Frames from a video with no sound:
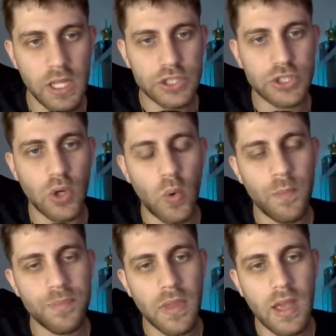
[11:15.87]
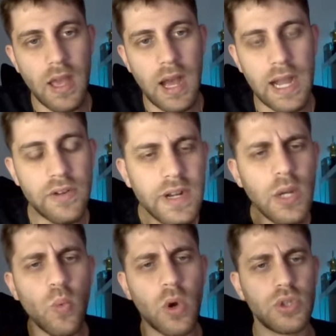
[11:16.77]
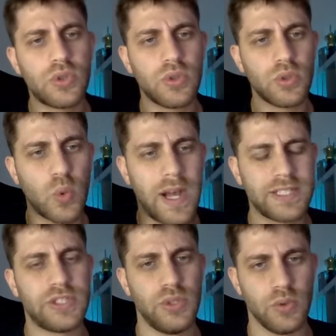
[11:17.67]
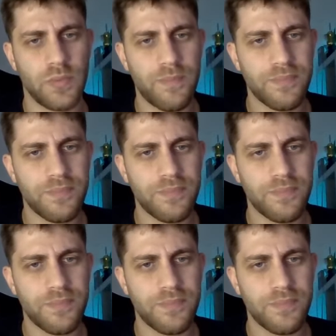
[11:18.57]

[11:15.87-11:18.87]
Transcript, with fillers: So I really want to ask you,